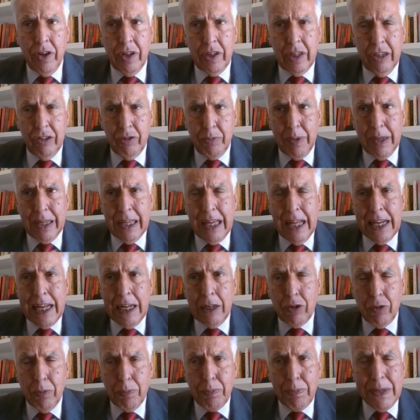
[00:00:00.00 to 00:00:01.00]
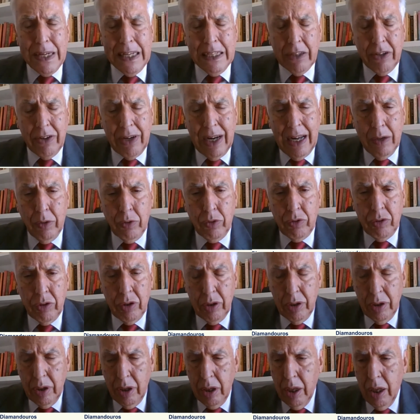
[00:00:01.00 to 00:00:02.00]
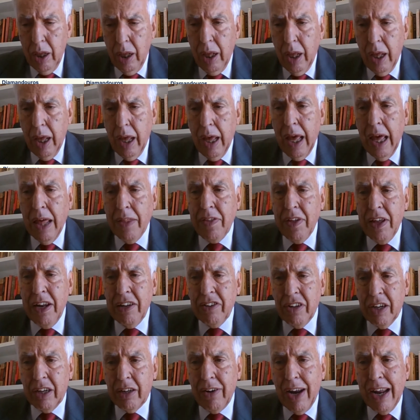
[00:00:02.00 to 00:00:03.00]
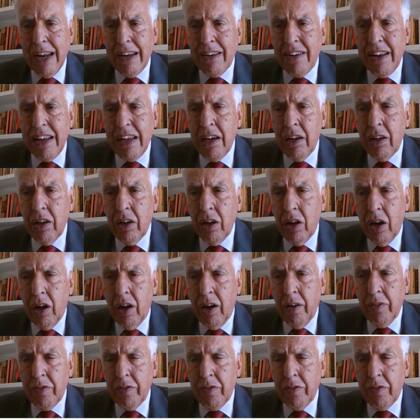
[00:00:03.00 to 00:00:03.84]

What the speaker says: is beginning to peter out, and there's a great deal of